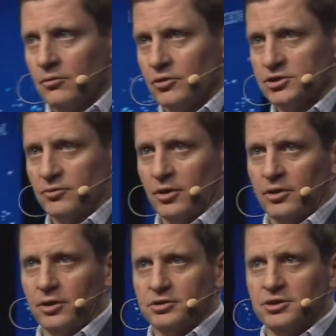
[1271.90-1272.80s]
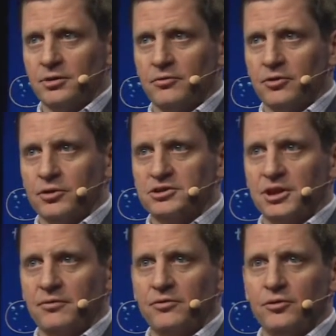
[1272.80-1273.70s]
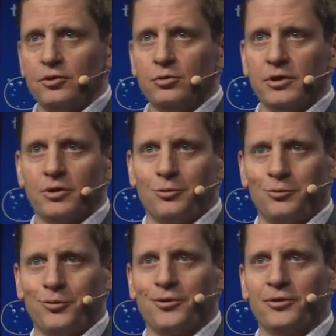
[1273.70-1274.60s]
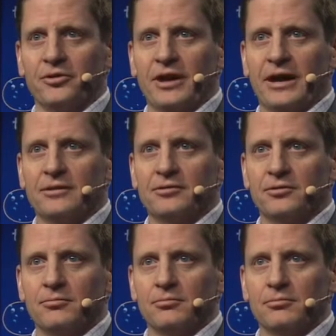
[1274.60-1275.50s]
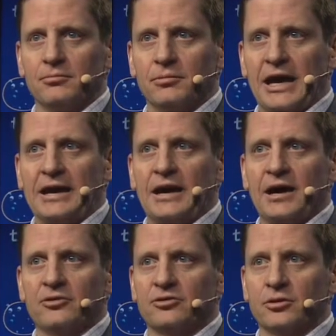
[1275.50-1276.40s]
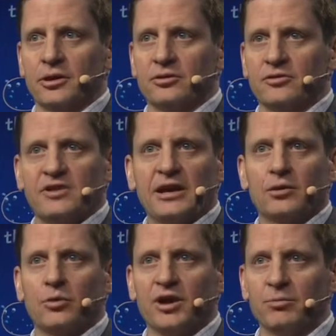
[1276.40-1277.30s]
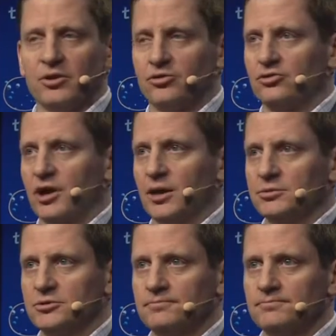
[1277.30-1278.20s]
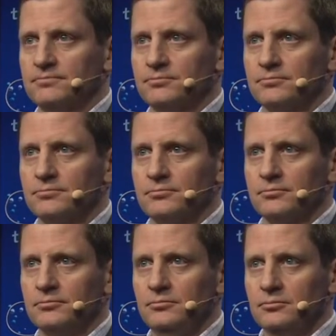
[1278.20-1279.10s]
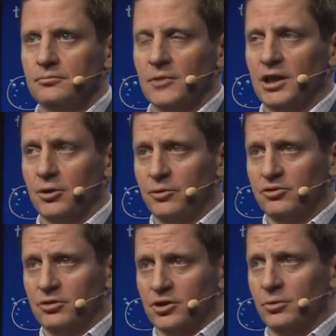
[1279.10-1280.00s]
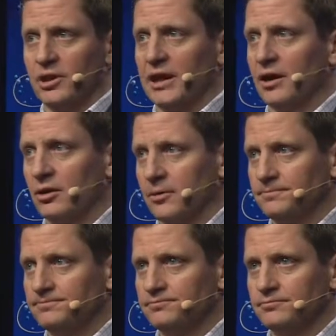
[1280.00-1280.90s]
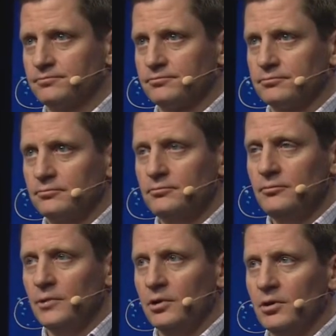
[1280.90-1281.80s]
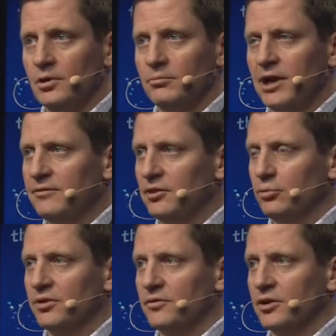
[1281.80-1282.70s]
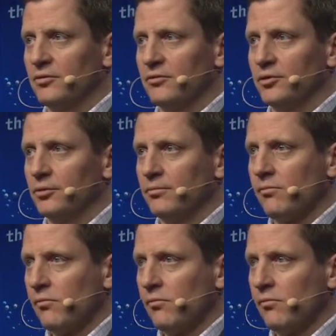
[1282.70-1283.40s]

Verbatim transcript: First of all, there's a, there's a view in the world that AI is going to take away a bunch of jobs. I think we should deal with that head on. But I have a little bit of a different view.